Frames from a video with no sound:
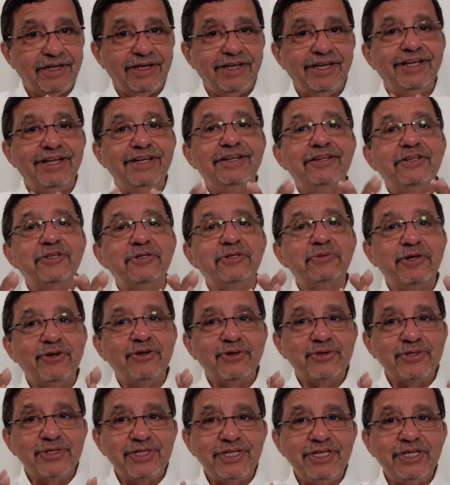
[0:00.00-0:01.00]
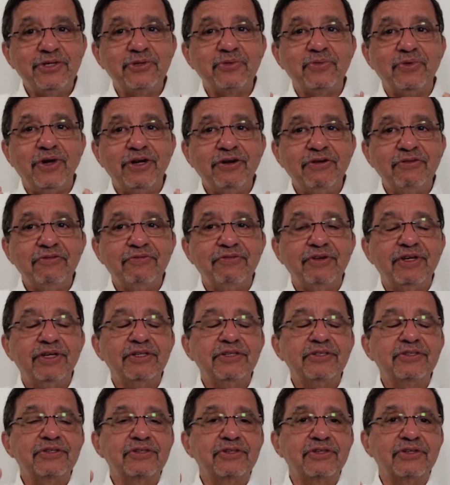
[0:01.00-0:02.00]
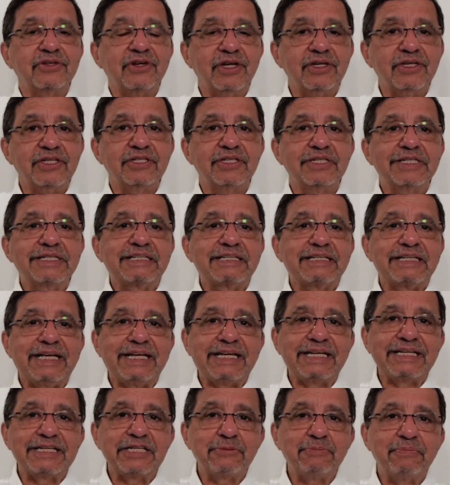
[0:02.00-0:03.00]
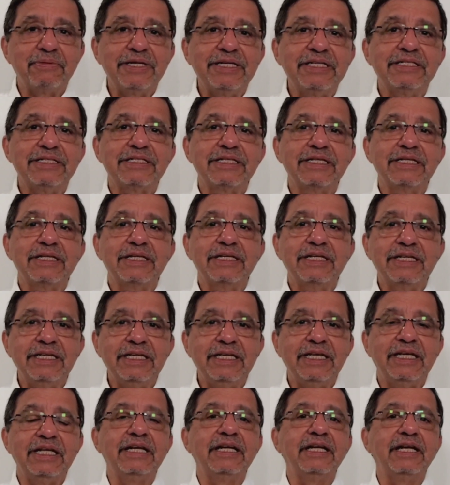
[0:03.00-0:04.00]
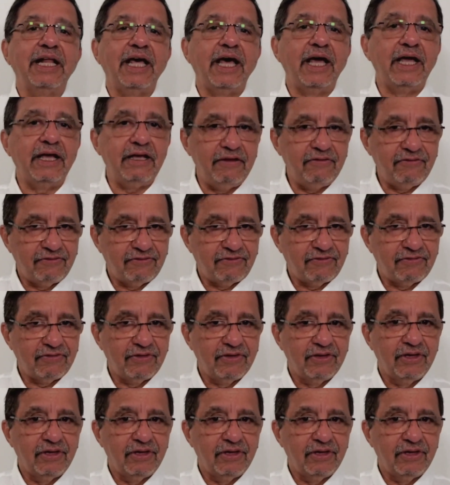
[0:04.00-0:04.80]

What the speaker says: It is because each one of us trusts explicitly in life.